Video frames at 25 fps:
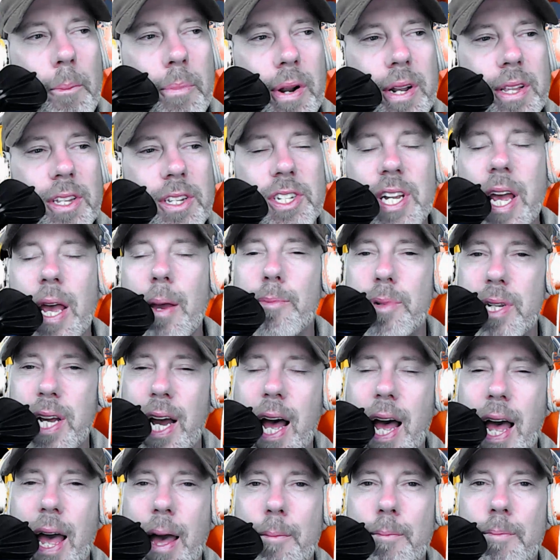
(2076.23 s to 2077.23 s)
But at the same
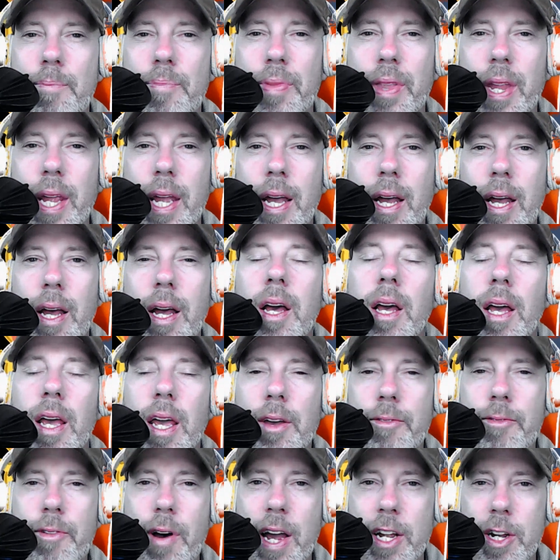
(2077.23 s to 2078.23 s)
time,
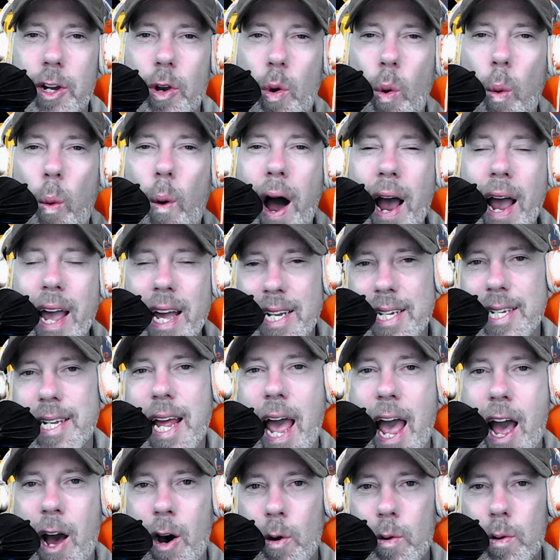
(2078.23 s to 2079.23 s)
if I quiet
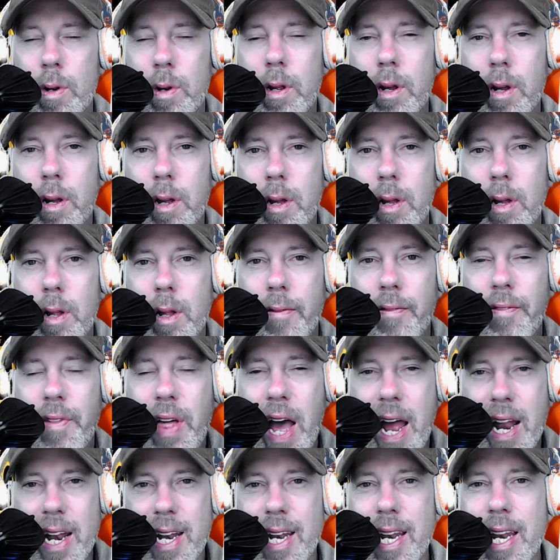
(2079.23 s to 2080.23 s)
down
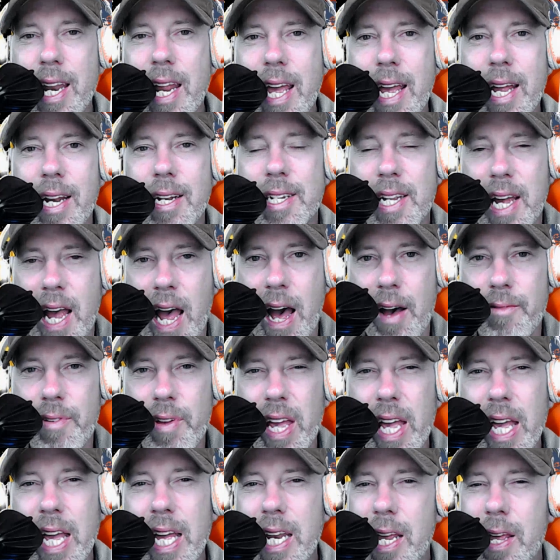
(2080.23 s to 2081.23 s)
that need to
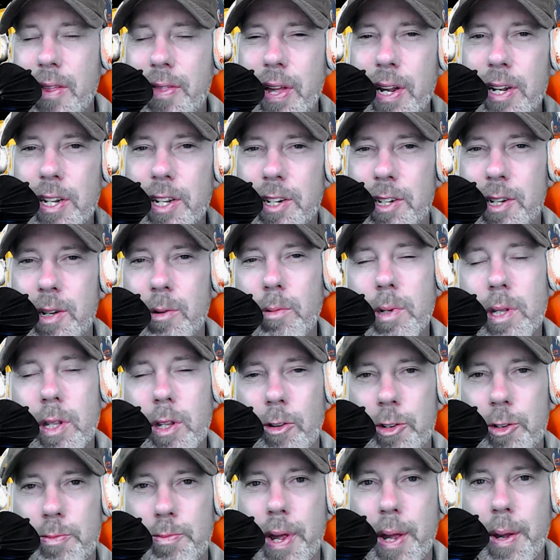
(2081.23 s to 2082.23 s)
have anything to do with
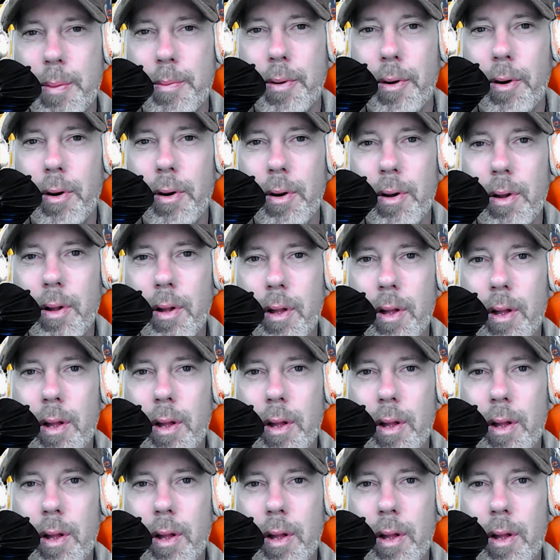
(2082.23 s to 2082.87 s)
those people,